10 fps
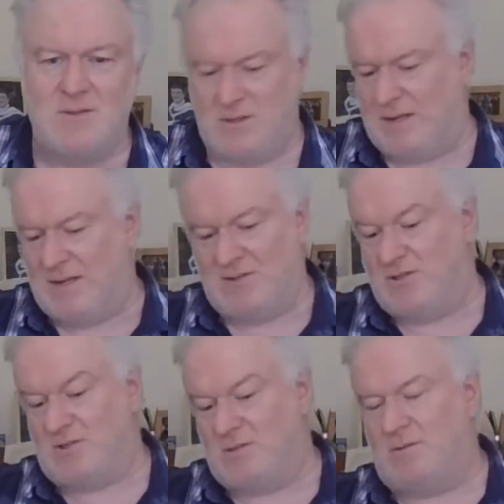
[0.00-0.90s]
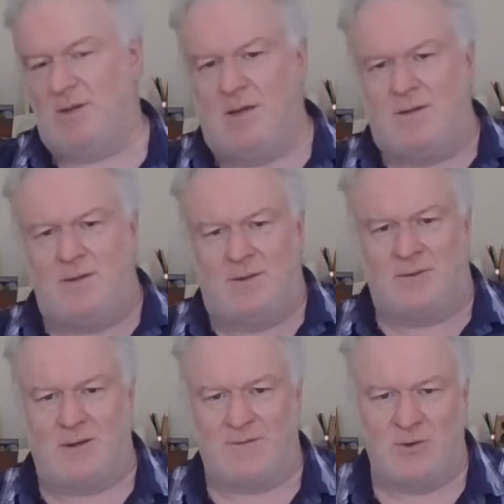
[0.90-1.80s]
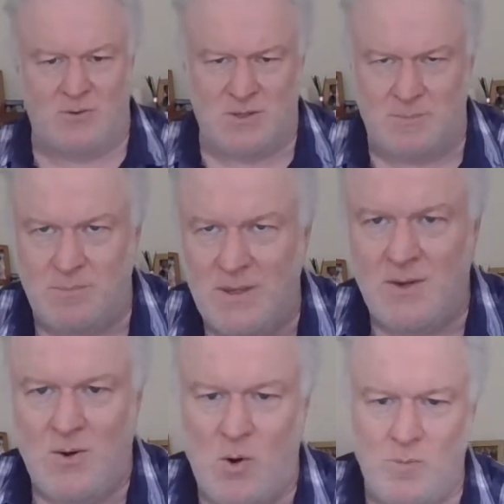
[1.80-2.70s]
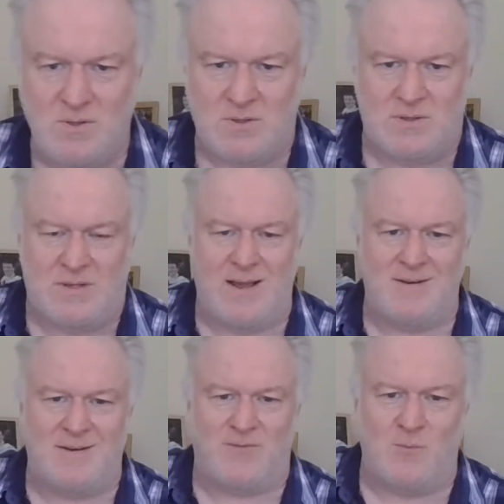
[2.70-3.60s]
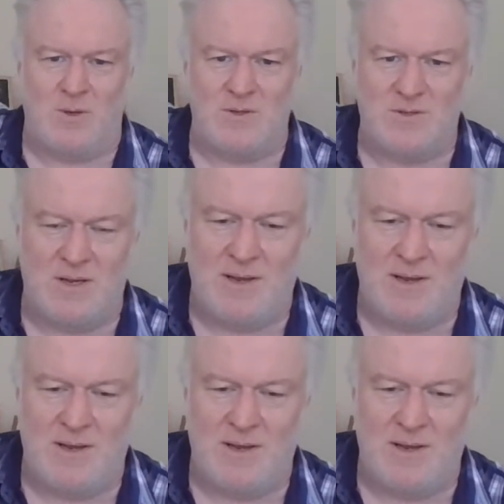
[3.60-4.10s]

And that's just a few. There's almost 10 different ones.